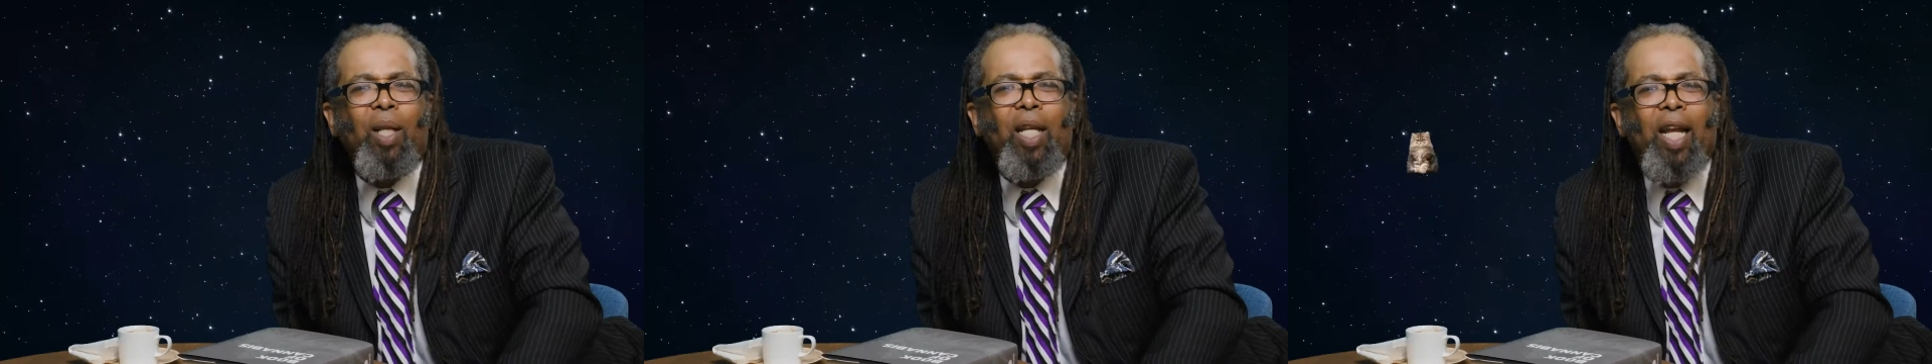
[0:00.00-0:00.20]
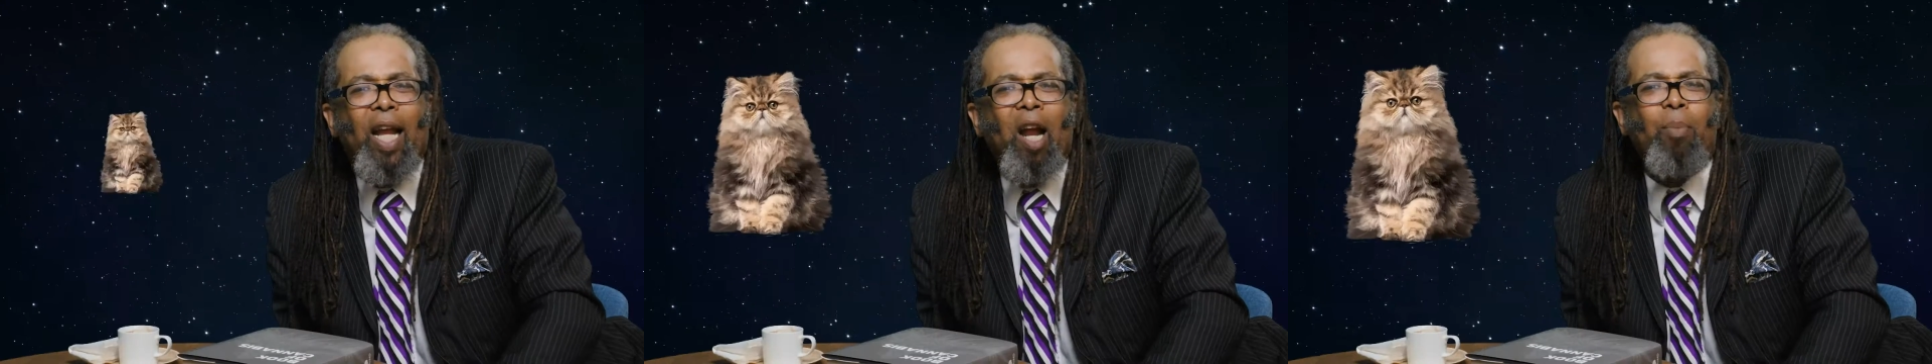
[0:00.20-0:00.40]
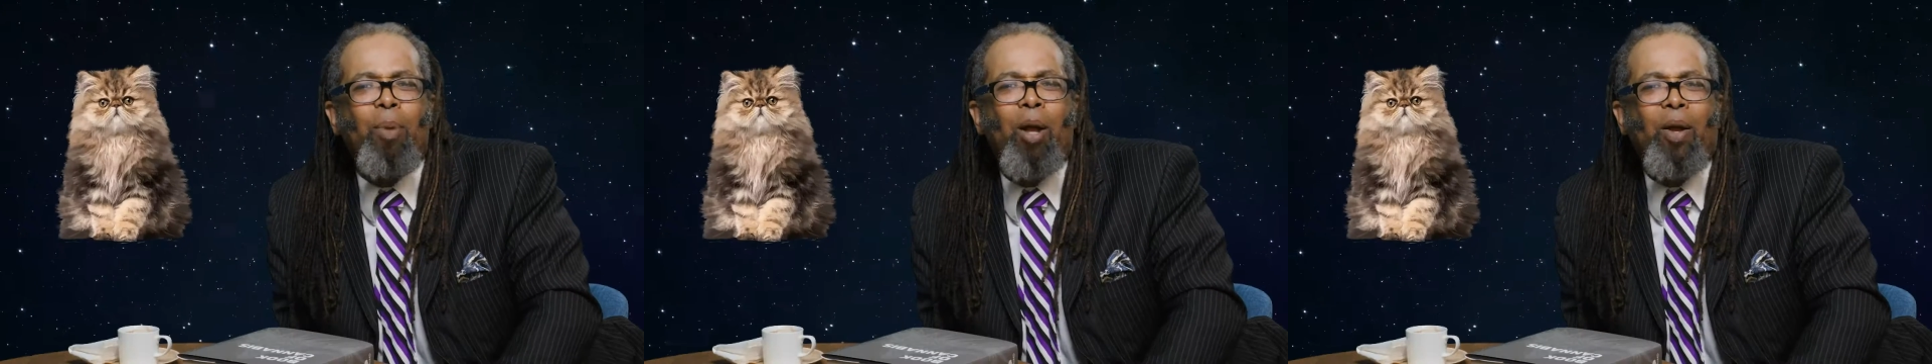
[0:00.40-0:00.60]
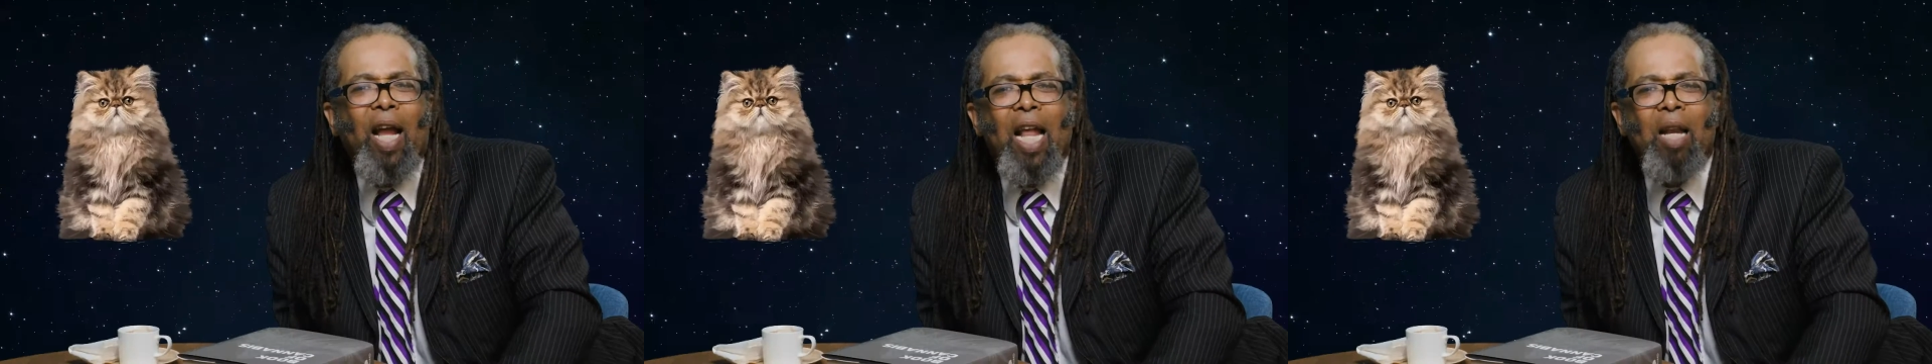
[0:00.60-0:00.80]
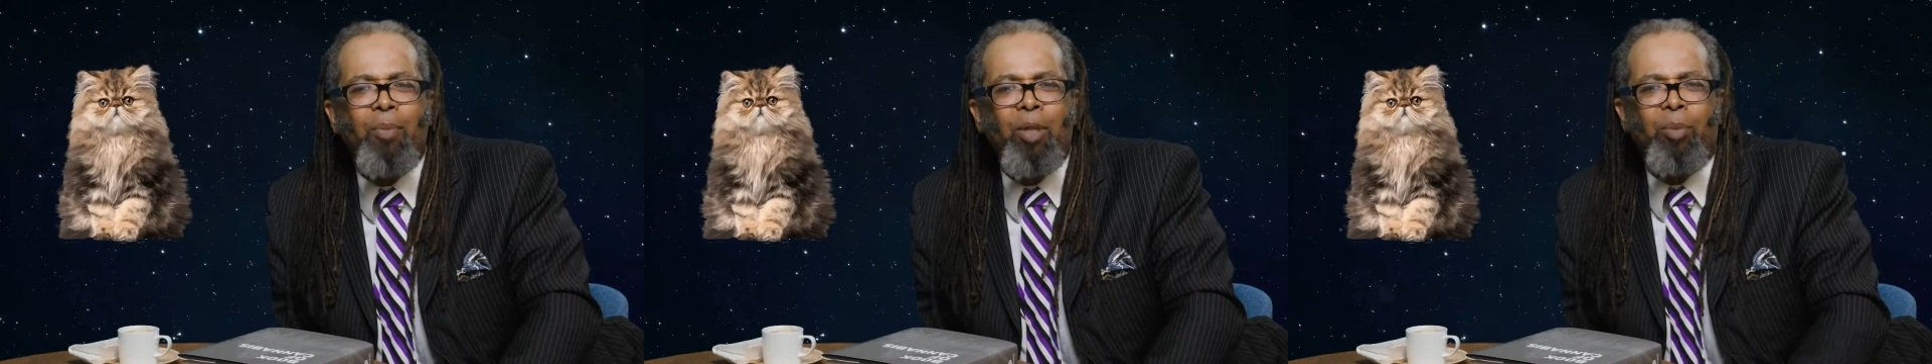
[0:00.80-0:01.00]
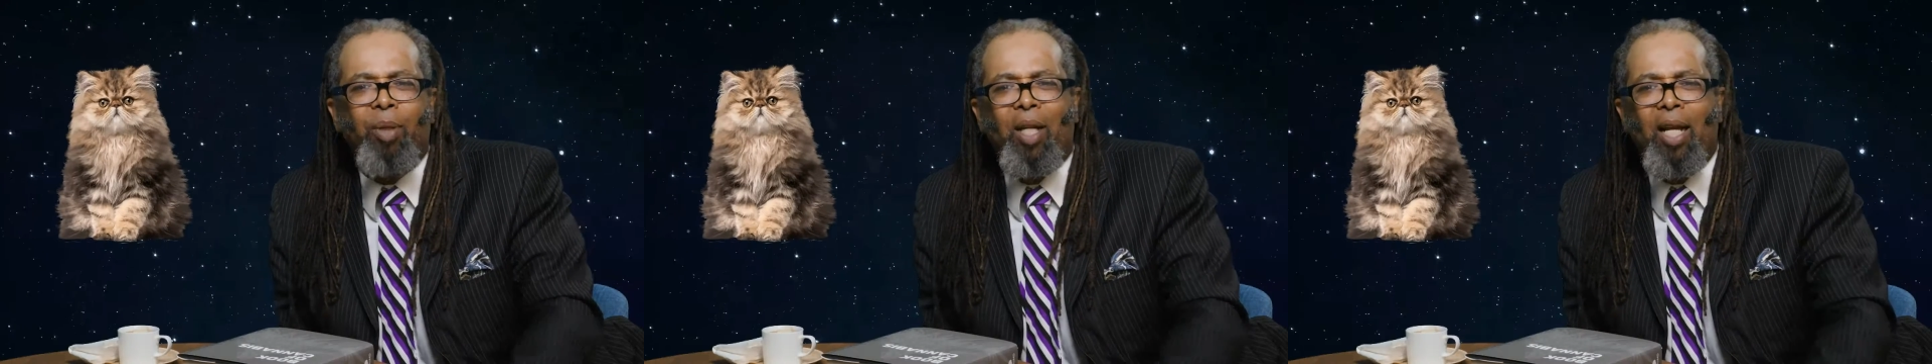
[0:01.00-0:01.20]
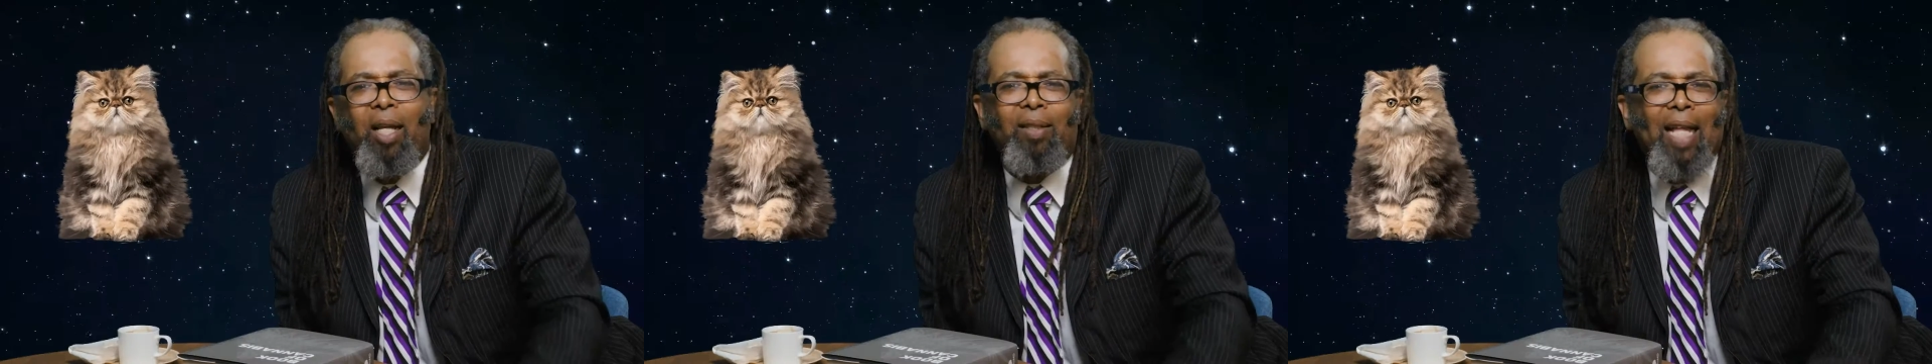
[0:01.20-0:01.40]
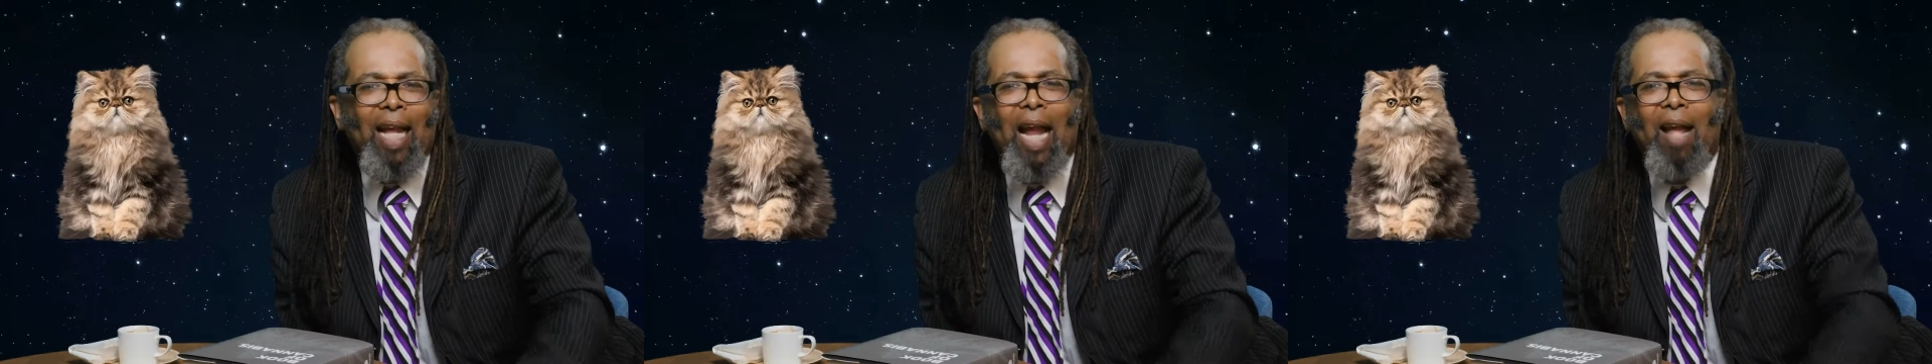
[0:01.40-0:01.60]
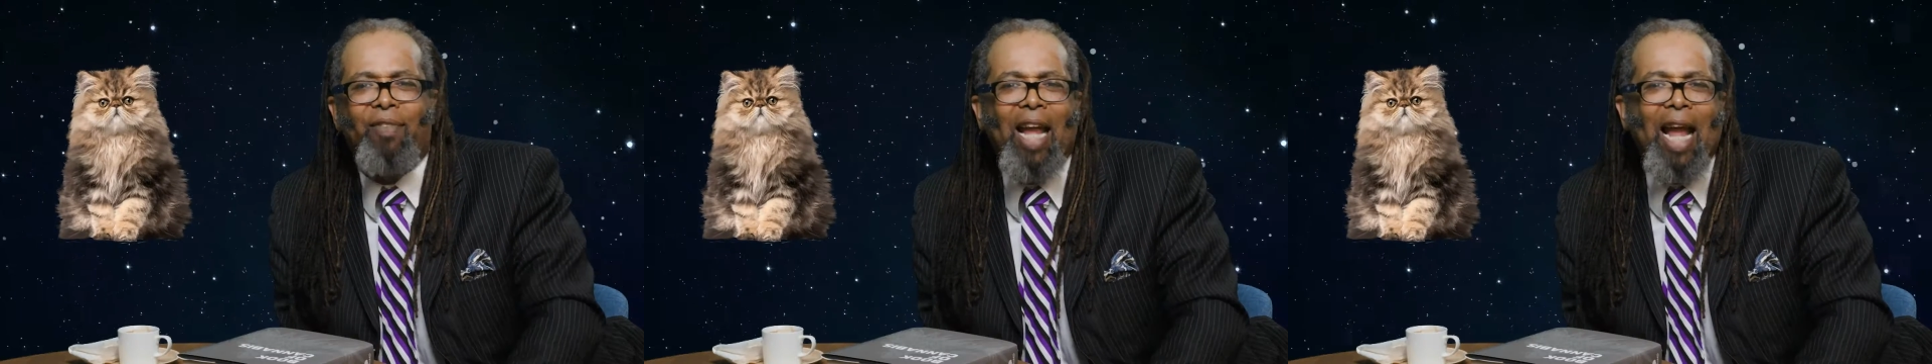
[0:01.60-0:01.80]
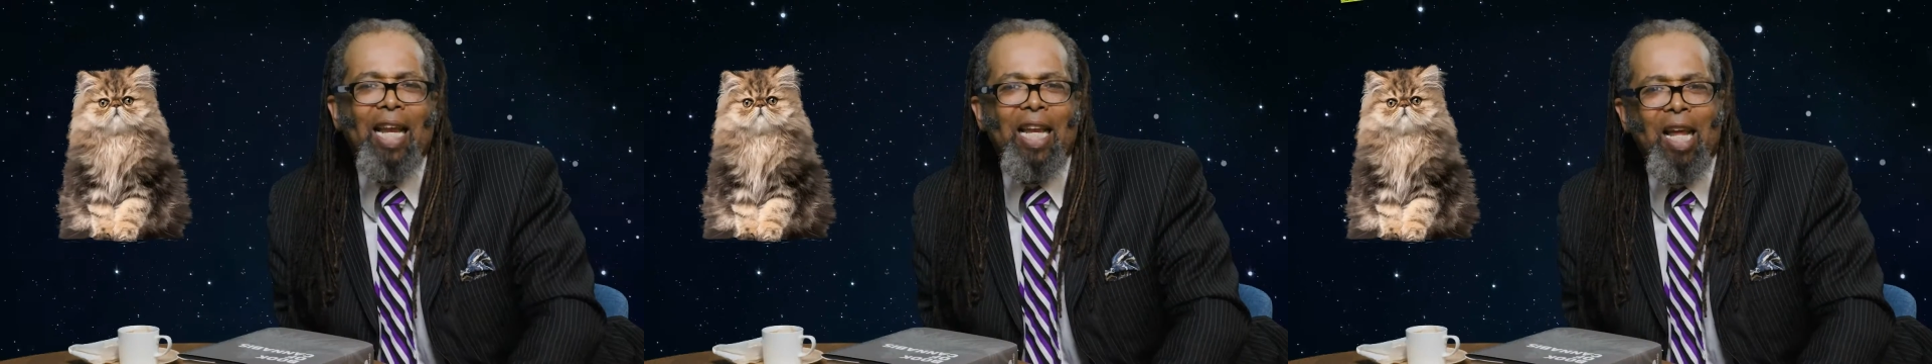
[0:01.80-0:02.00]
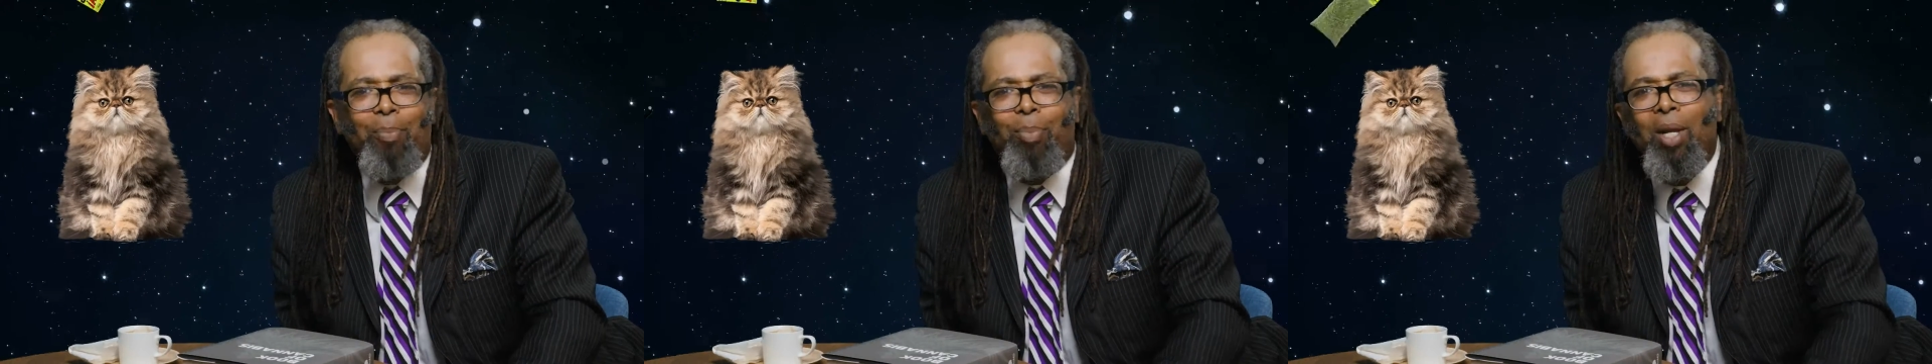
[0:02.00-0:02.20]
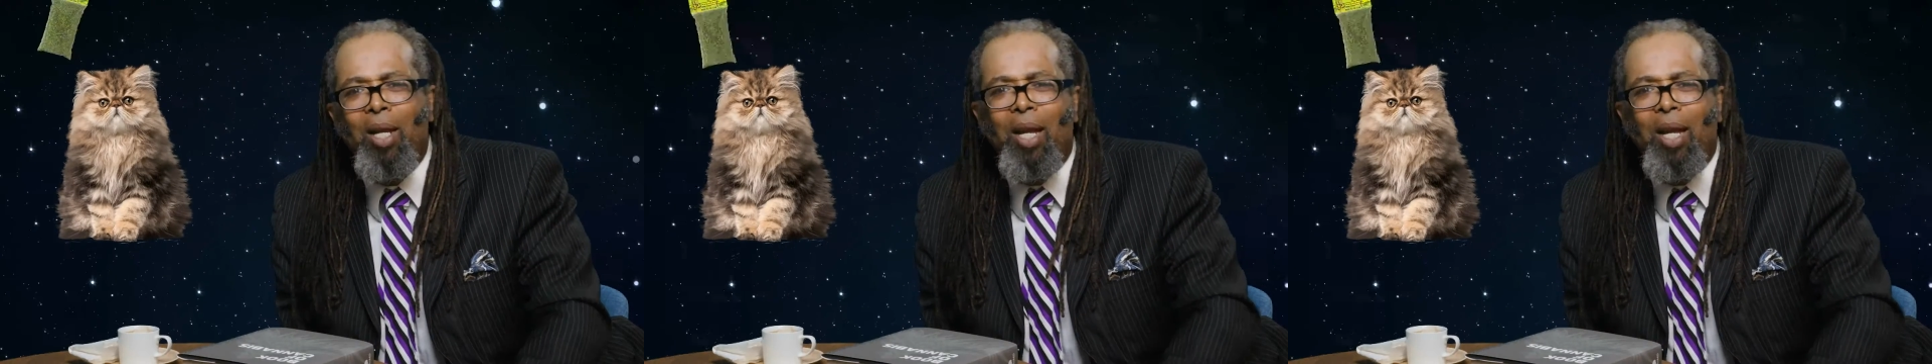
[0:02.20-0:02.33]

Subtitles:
really care about cannabis because they have catnip